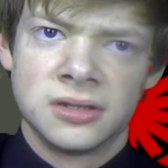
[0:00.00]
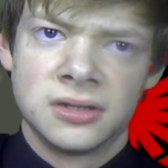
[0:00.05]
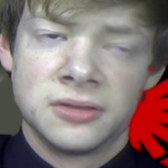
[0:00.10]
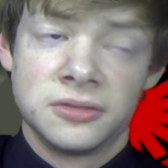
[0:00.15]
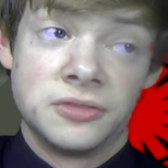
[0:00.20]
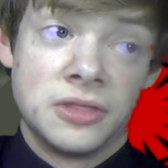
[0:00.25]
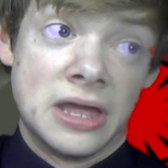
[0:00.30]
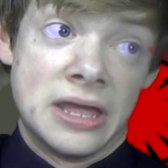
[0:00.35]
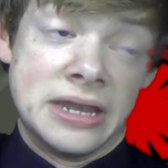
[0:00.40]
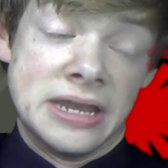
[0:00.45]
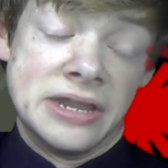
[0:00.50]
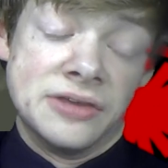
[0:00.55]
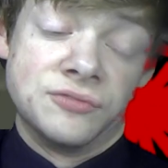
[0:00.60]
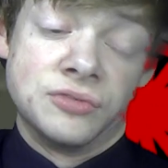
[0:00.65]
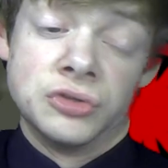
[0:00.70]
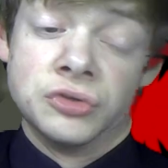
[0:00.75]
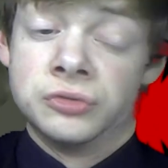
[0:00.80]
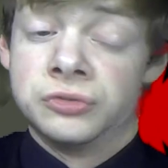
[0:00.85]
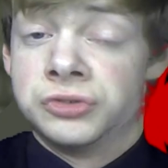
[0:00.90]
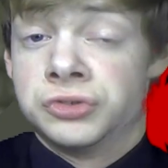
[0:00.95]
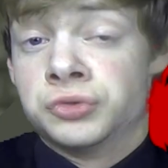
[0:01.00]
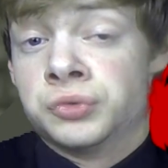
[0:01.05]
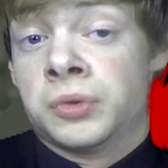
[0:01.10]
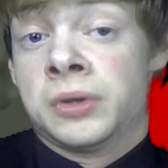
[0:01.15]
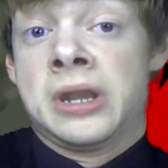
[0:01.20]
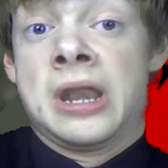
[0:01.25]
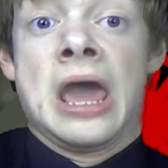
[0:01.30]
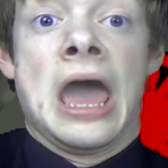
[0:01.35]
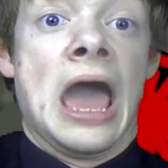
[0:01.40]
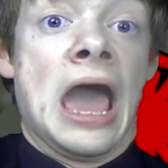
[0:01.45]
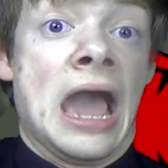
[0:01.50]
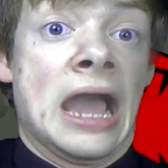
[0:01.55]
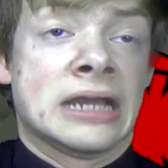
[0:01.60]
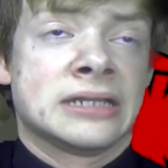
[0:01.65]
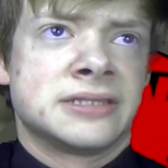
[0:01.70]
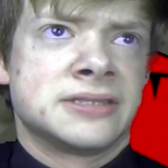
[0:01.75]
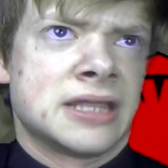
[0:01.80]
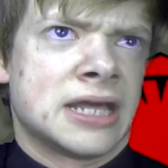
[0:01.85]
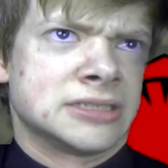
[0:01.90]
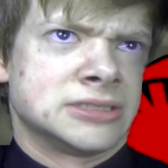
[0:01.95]
Then if you do an
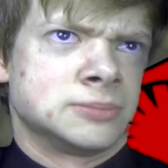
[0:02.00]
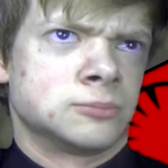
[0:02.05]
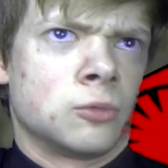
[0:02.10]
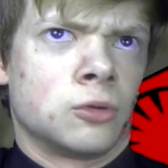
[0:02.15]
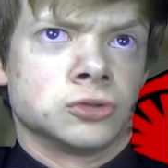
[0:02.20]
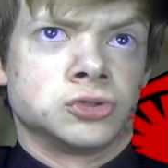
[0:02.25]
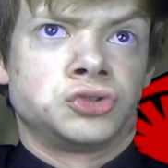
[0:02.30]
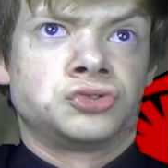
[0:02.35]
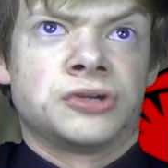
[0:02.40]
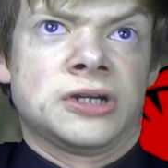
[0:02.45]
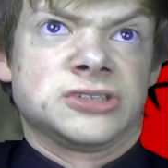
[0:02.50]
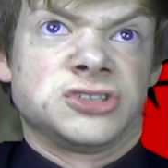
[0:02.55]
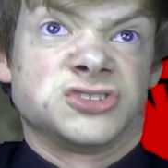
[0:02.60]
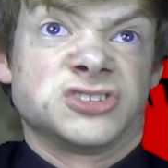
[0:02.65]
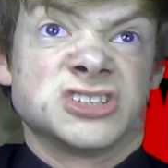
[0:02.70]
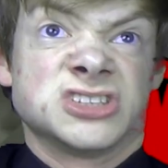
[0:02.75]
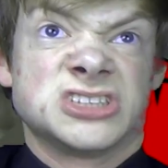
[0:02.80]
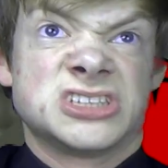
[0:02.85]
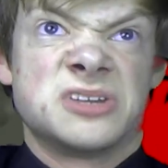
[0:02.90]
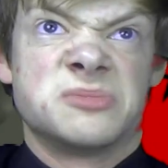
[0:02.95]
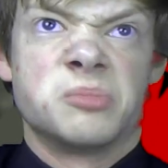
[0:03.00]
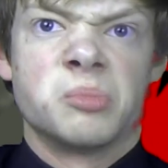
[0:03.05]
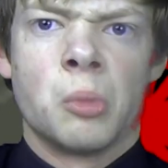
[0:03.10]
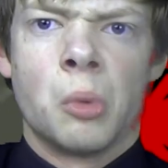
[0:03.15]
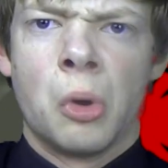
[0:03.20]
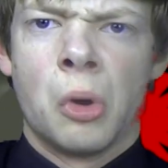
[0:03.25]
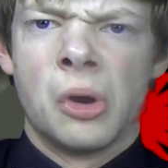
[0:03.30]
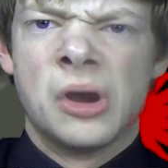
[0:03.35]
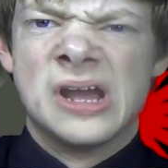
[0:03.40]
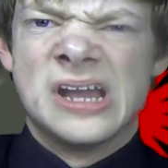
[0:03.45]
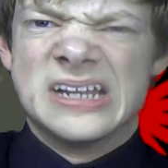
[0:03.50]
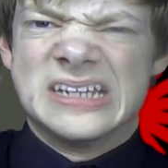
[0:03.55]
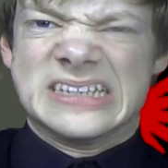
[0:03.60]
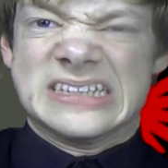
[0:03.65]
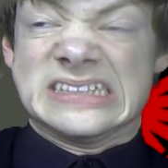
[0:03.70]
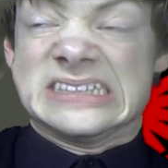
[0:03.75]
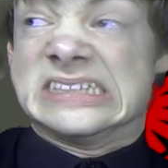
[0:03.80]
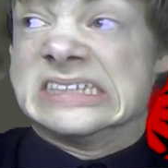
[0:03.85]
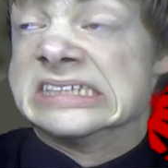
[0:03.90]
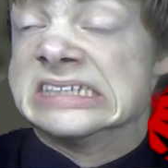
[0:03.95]
act that's more treacherous and more
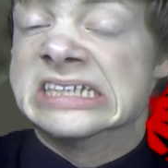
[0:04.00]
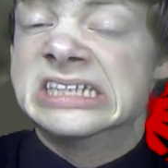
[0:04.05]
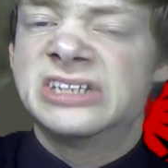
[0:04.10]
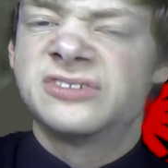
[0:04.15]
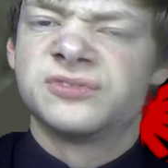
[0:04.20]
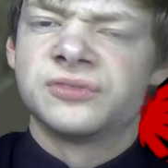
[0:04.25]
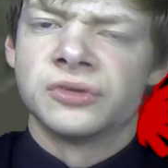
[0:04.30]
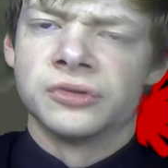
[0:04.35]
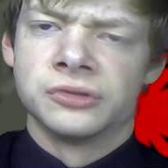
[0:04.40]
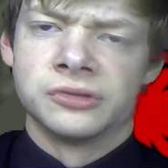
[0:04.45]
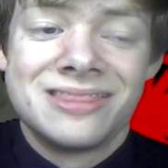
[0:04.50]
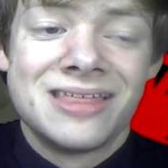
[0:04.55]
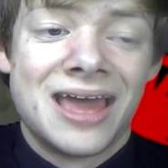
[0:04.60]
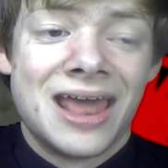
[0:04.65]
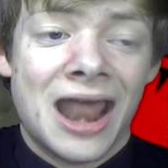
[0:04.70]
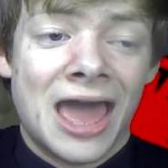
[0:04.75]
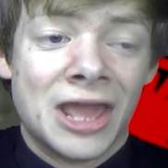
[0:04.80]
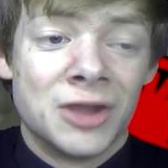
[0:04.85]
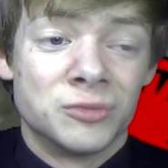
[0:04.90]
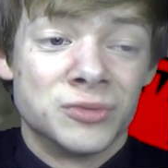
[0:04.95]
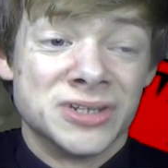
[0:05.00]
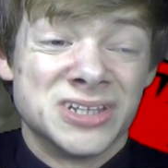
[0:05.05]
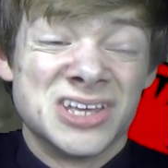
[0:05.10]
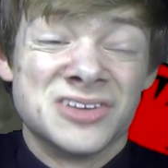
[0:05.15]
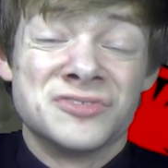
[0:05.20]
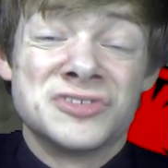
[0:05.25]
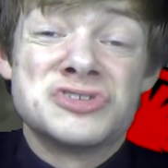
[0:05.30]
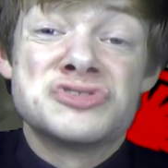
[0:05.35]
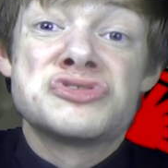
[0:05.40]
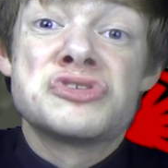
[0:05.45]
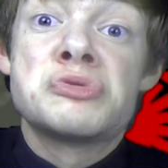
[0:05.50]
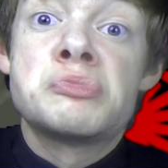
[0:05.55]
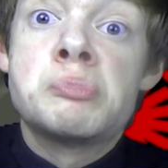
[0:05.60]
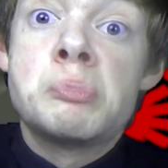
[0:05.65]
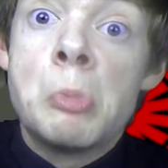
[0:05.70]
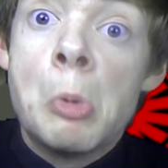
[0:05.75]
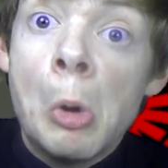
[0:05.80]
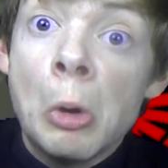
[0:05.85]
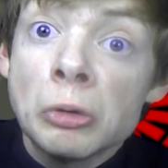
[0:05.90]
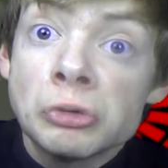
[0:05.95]
deceitful, then I would give you the
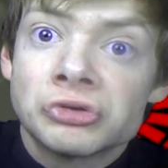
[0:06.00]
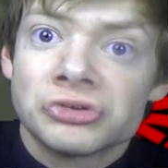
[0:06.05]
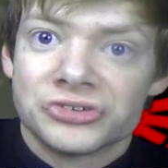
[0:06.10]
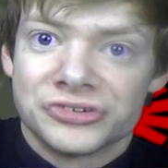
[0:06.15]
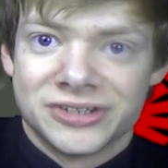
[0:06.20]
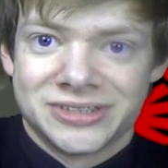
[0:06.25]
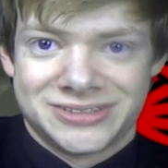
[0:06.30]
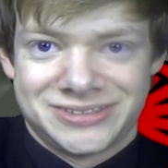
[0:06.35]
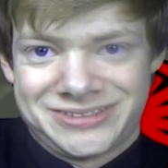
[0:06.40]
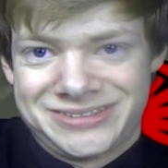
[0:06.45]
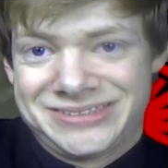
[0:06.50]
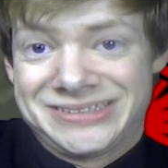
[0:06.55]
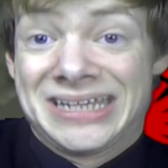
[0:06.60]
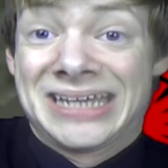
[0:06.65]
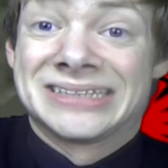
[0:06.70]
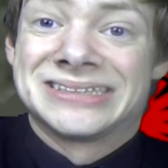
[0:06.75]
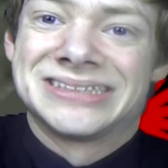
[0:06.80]
moderate death